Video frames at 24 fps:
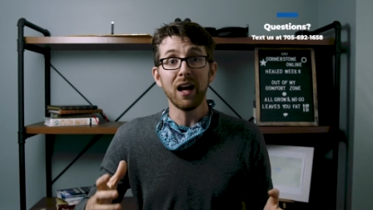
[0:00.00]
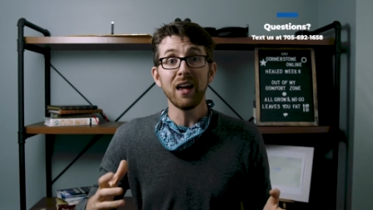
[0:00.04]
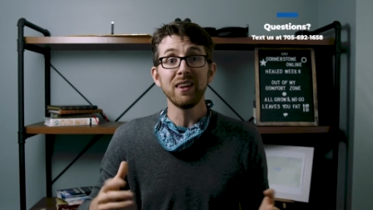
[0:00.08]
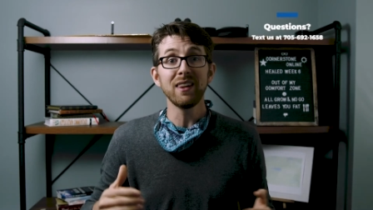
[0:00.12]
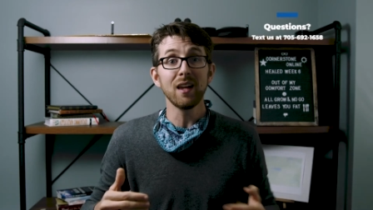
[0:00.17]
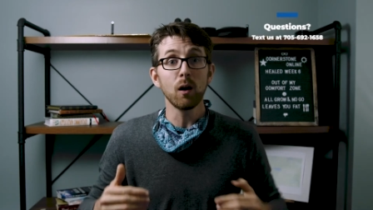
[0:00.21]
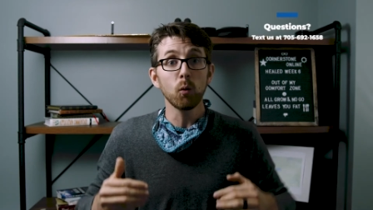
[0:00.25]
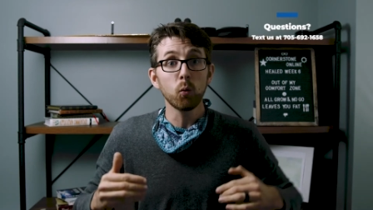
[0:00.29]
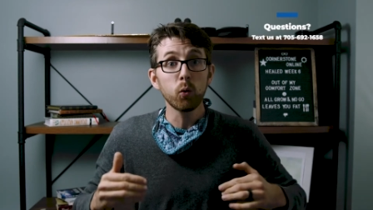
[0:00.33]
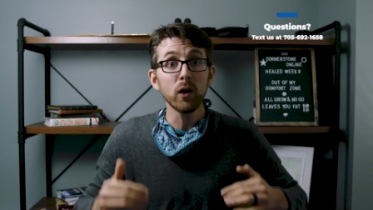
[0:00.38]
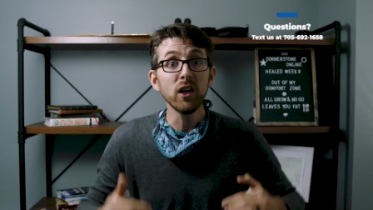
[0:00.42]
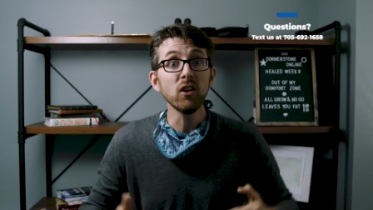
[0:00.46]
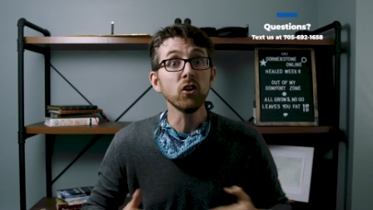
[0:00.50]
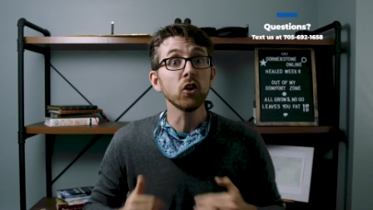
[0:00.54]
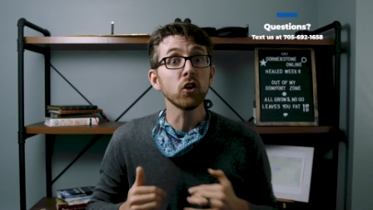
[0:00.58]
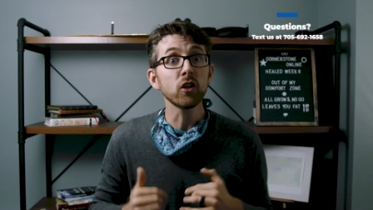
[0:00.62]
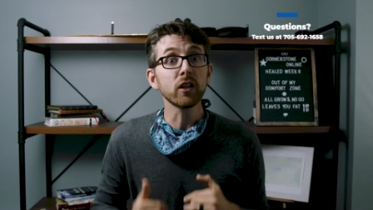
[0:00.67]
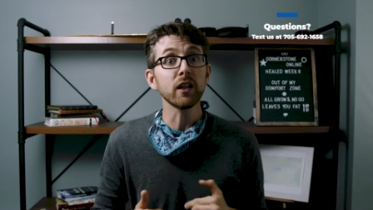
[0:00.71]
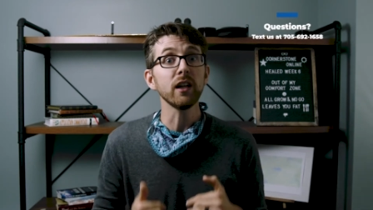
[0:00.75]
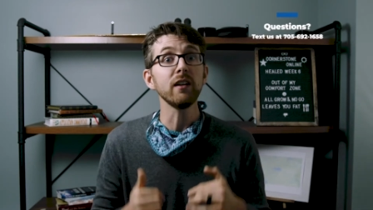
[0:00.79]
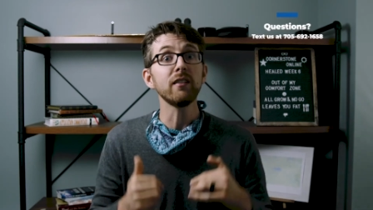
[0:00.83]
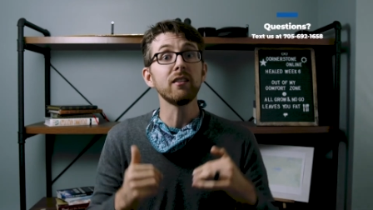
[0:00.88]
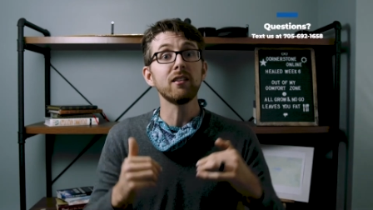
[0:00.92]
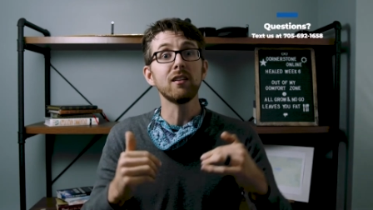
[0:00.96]
and that we
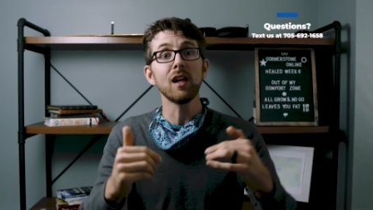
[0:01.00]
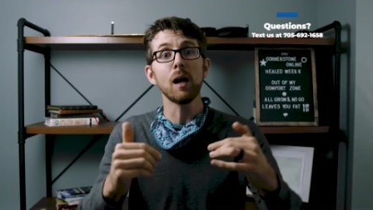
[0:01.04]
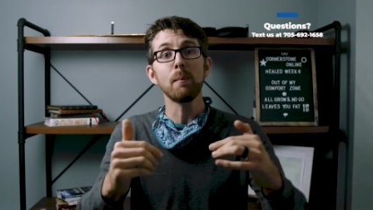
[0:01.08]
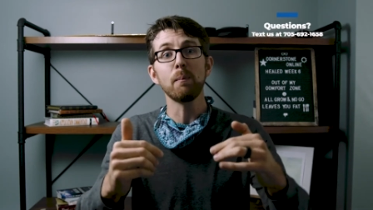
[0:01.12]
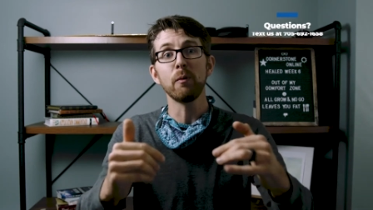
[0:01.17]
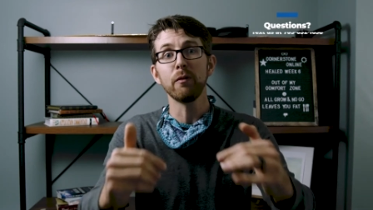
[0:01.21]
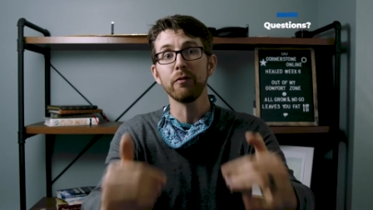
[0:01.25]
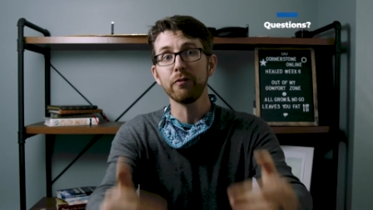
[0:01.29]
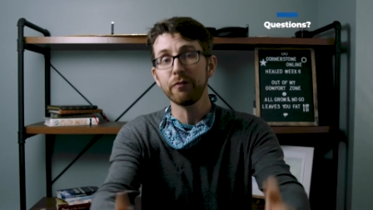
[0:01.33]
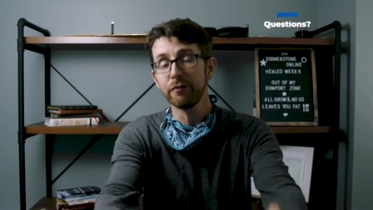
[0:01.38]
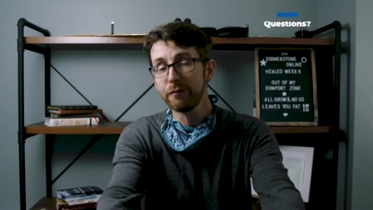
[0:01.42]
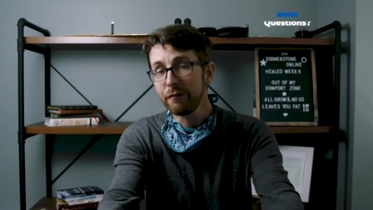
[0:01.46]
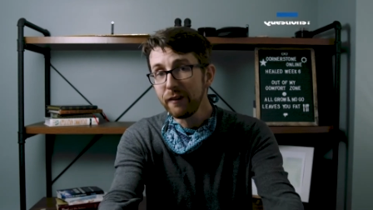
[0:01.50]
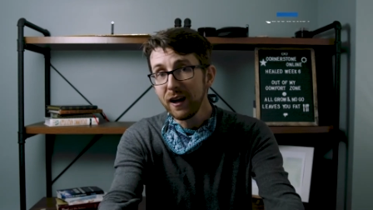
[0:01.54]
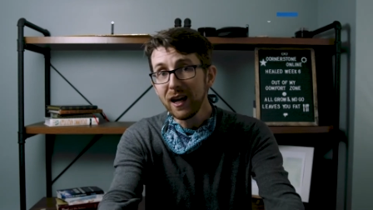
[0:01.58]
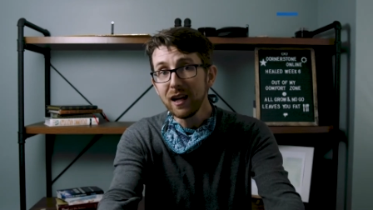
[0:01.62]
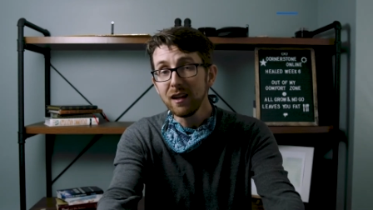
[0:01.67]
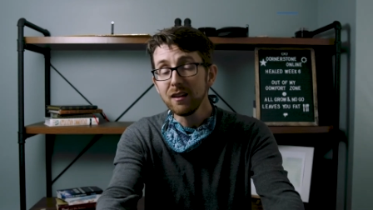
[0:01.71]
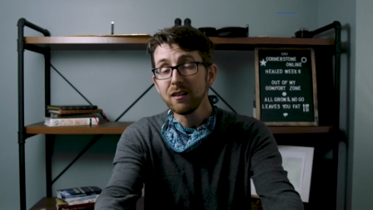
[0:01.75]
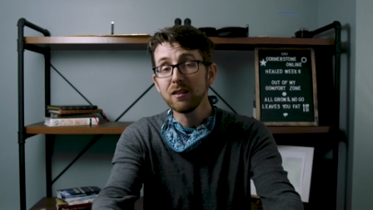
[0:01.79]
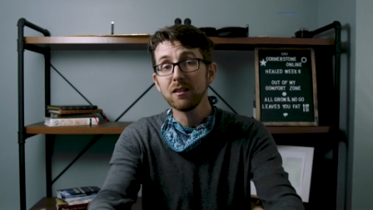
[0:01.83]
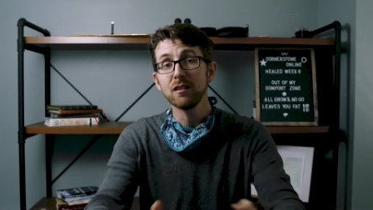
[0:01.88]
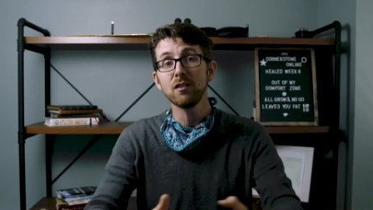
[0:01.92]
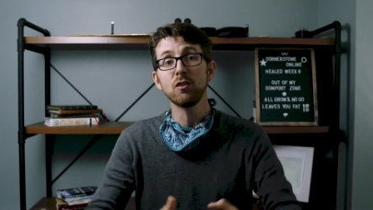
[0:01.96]
took a step of
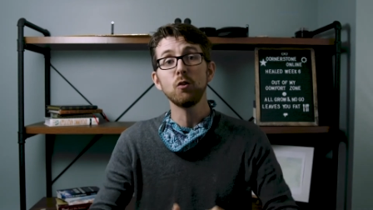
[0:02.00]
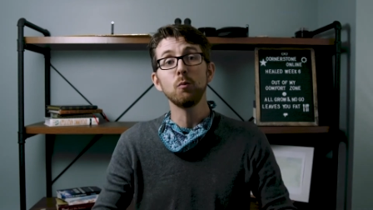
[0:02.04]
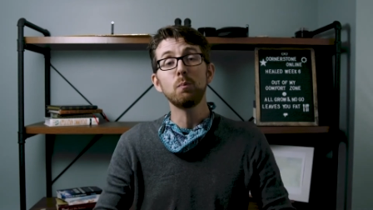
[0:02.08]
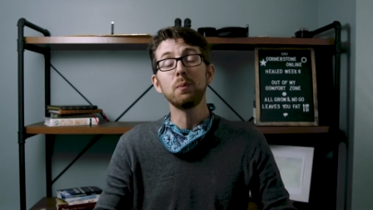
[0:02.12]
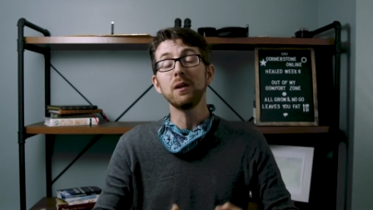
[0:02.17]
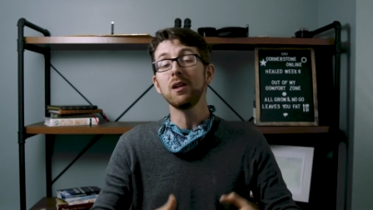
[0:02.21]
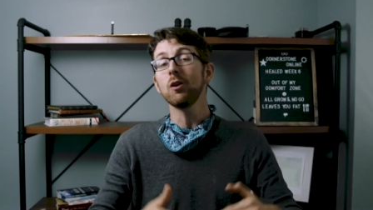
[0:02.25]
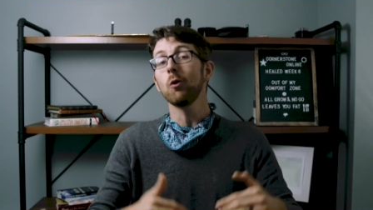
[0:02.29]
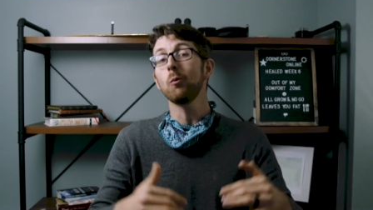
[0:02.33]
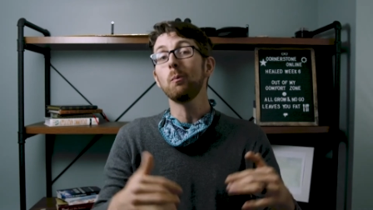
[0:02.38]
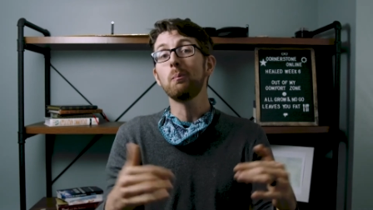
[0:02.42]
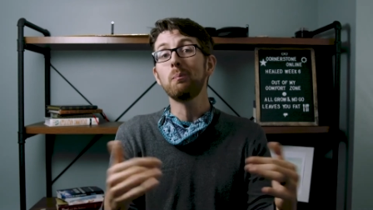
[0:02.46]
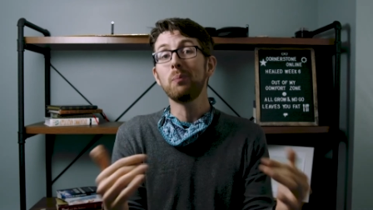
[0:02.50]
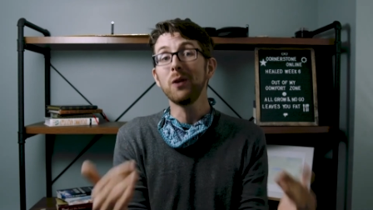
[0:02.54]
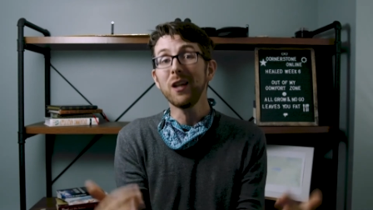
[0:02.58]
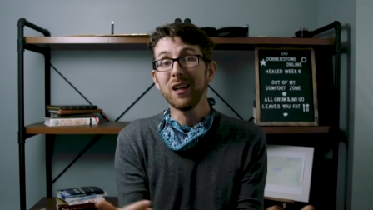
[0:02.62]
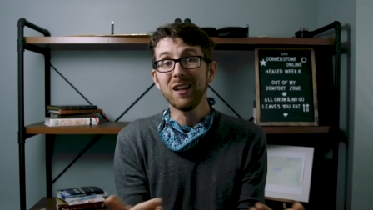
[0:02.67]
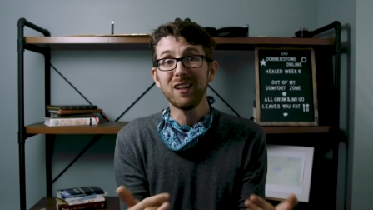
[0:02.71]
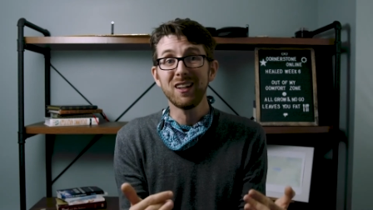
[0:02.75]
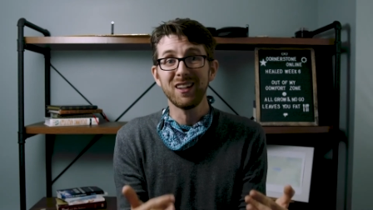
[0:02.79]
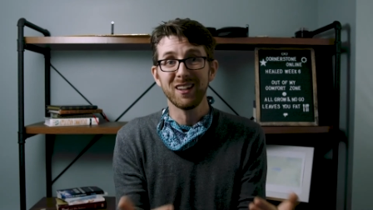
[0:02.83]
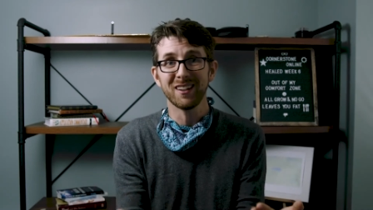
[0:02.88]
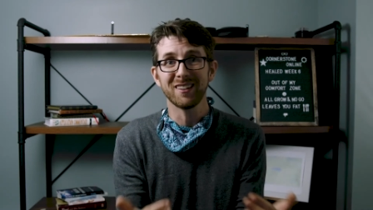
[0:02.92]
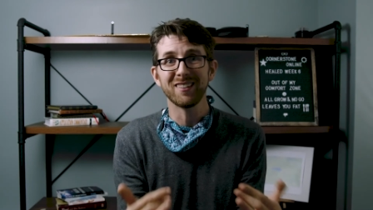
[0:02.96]
faith to be
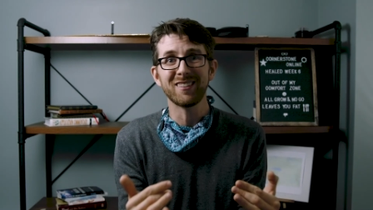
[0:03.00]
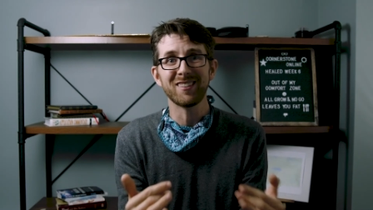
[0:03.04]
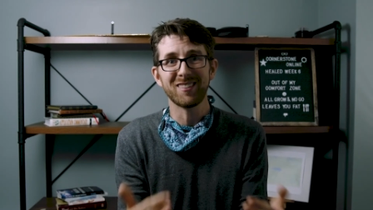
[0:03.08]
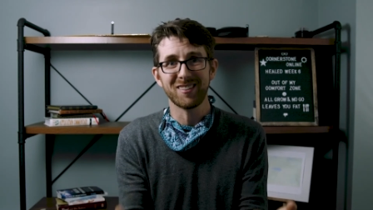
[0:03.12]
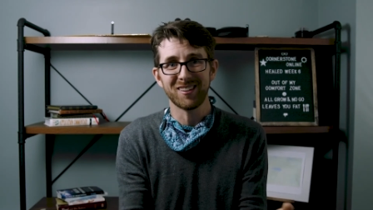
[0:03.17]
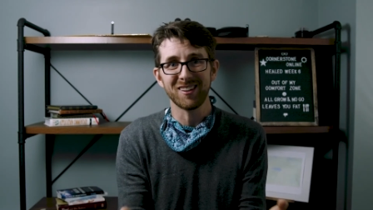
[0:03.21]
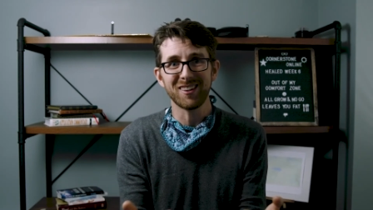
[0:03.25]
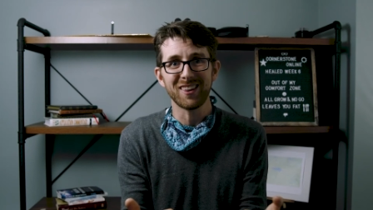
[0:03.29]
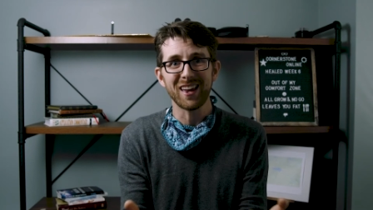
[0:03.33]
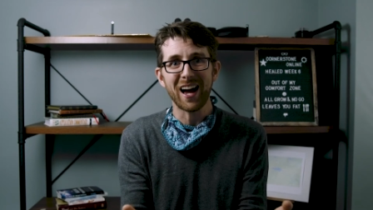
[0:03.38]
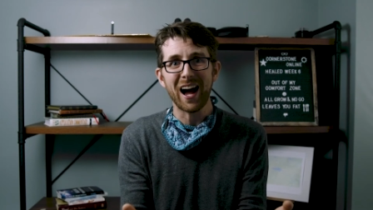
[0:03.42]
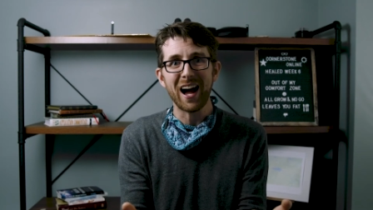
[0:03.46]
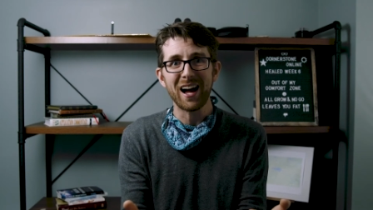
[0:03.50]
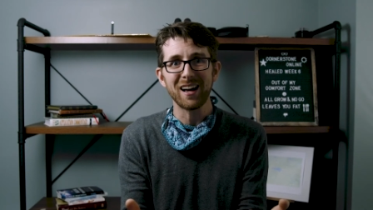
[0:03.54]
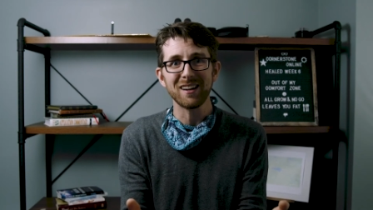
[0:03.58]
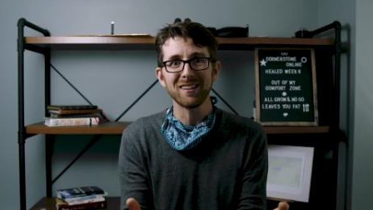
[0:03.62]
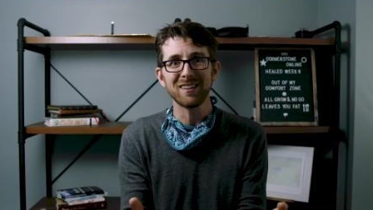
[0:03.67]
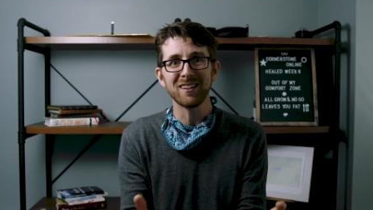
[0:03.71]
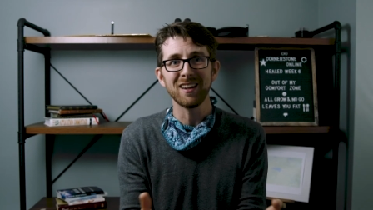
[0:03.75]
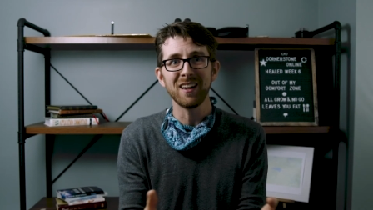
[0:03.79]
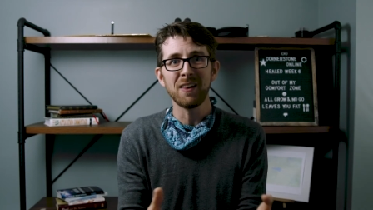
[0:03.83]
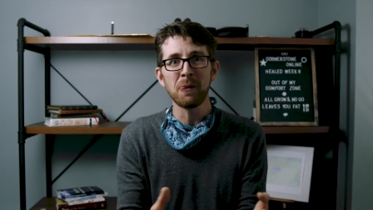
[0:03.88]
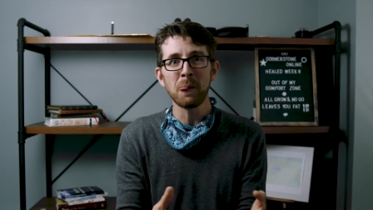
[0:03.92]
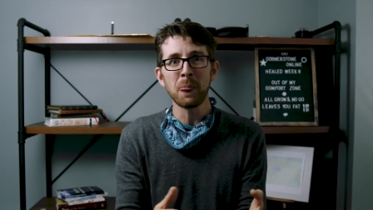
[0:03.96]
obedient to
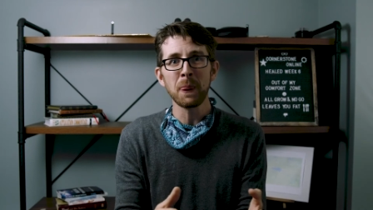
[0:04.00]
that